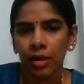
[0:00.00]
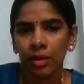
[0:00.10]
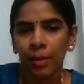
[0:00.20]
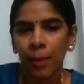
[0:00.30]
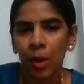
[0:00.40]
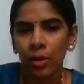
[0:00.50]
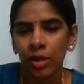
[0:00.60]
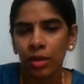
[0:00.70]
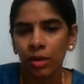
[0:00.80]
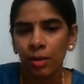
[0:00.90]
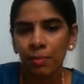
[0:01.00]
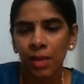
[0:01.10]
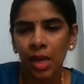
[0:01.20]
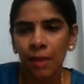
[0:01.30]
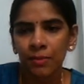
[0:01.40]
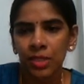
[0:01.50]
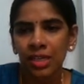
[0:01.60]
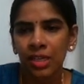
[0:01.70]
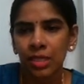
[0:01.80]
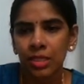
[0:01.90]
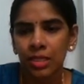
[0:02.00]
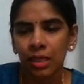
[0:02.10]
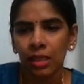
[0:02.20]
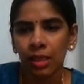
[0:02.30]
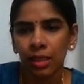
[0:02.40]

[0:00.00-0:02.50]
The powder becomes crystal.